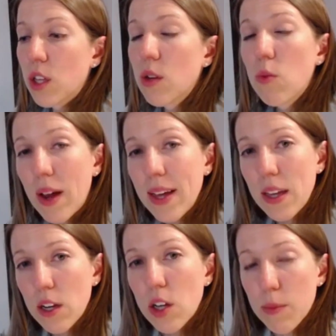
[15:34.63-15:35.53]
you want to
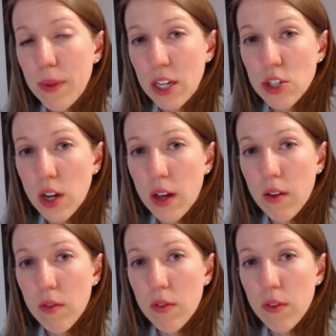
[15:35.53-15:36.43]
get a good picture
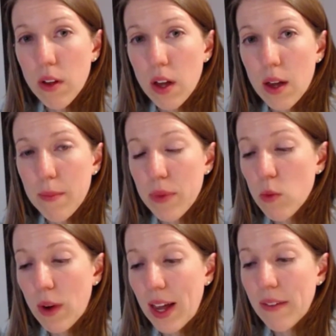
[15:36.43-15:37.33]
of.
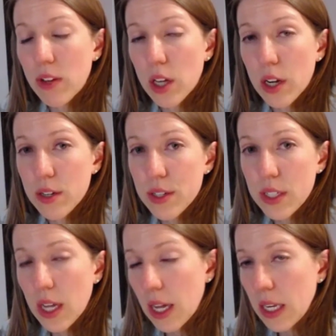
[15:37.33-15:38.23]
You want to have a good
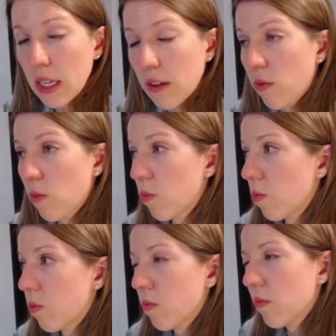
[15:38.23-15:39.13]
understanding of
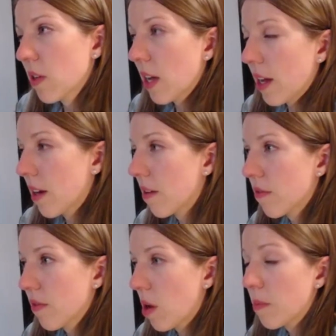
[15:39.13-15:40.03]
kind of
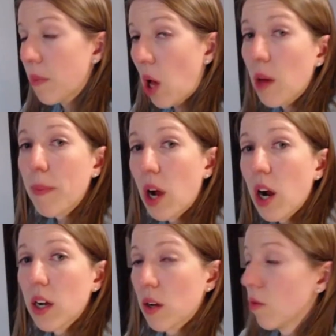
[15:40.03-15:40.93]
a
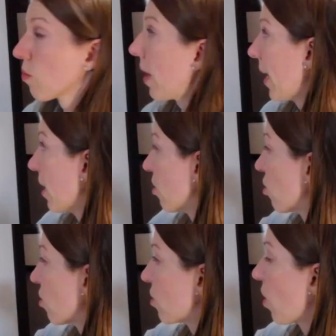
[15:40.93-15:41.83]
ballpark
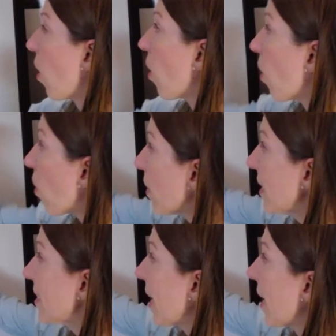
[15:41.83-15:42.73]
range. So we
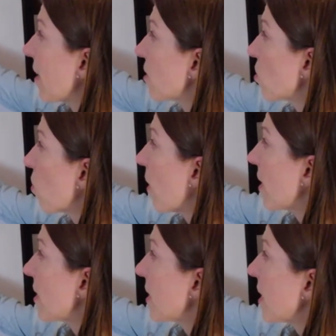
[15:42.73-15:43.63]
say
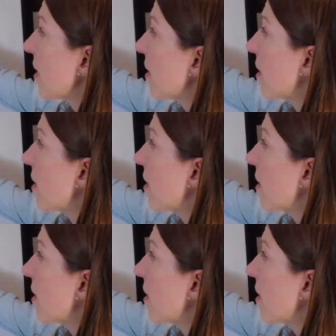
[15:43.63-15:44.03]
20